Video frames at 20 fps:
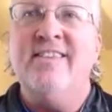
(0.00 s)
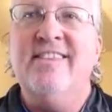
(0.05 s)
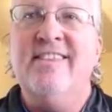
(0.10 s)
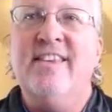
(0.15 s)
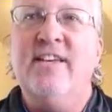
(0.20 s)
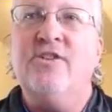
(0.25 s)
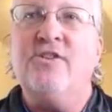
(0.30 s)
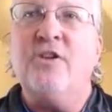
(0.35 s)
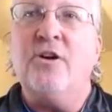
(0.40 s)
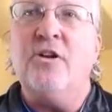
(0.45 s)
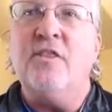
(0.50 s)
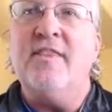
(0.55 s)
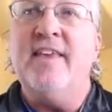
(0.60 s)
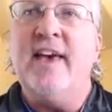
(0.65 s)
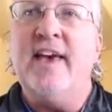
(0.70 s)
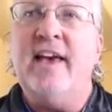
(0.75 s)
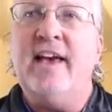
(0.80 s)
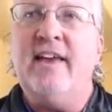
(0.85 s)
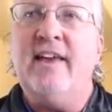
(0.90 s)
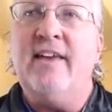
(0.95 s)
These are
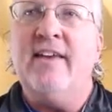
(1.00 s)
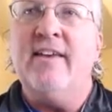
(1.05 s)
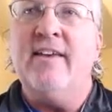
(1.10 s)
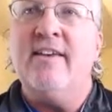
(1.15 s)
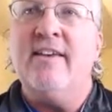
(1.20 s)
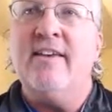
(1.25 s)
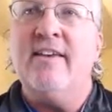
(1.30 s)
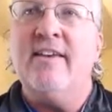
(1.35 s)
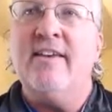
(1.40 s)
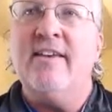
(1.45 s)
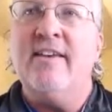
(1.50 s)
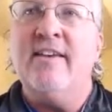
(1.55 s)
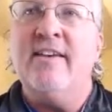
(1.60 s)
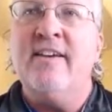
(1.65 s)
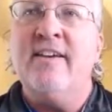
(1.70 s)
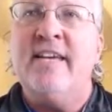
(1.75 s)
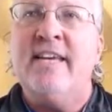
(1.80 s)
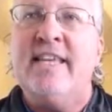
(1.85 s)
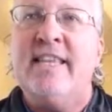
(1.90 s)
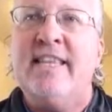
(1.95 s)
they
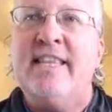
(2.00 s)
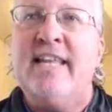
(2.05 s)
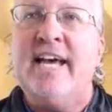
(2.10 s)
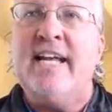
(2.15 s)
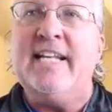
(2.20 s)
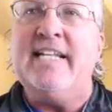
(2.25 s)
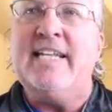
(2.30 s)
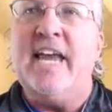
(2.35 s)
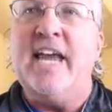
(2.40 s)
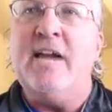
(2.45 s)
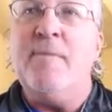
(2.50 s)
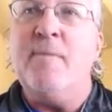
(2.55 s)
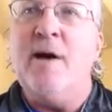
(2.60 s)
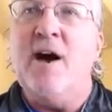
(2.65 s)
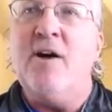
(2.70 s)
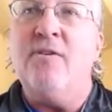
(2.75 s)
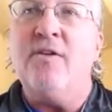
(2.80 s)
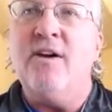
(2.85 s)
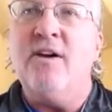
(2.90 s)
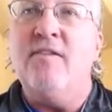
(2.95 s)
that came out